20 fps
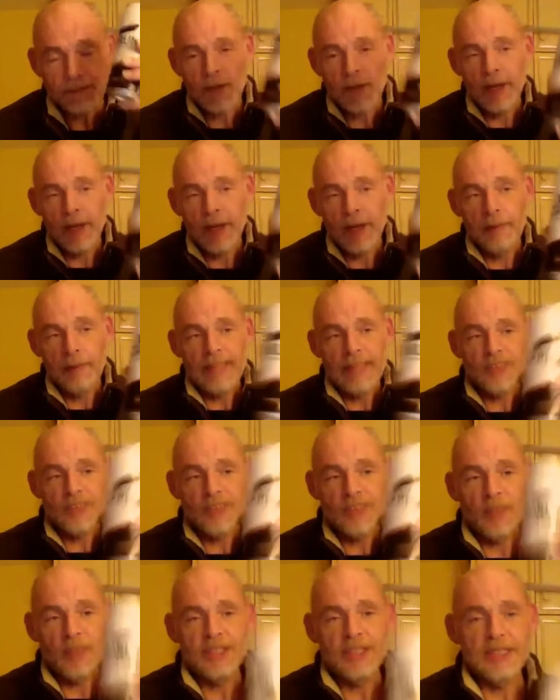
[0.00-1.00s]
best
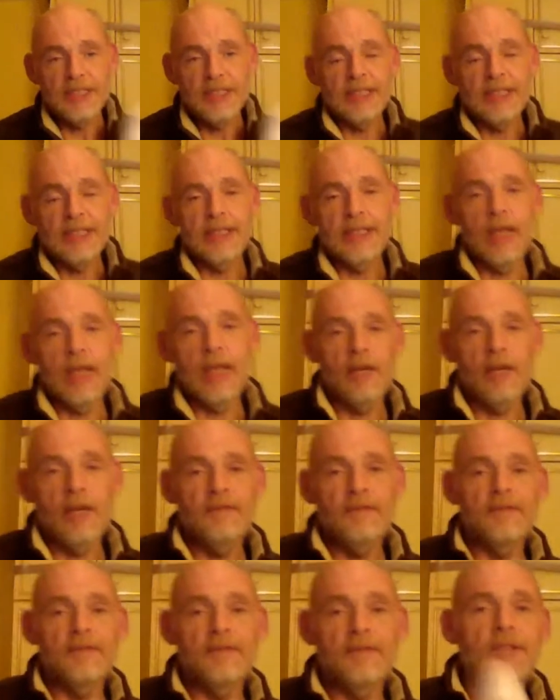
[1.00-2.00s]
wishes, love
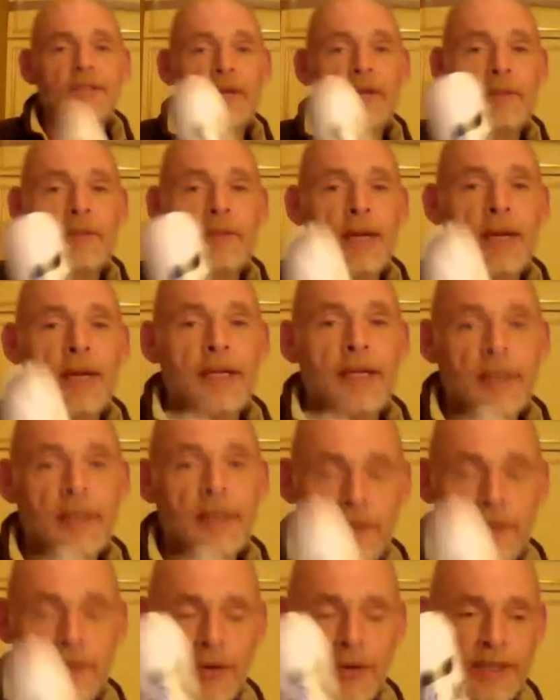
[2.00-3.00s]
to everybody,
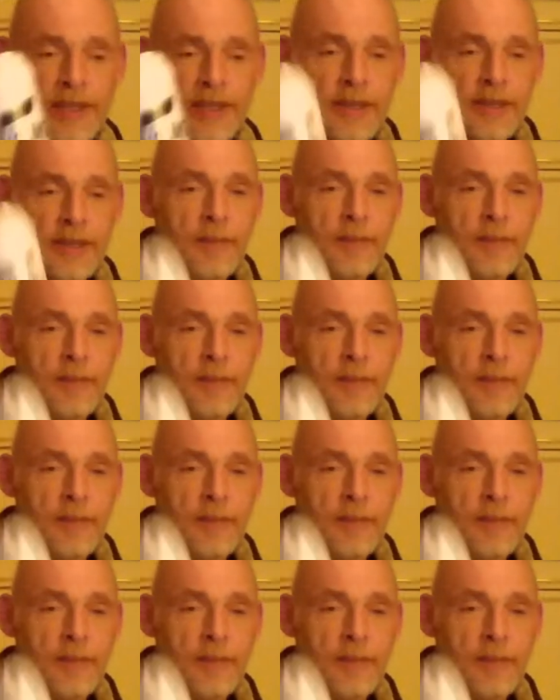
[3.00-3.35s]
of course.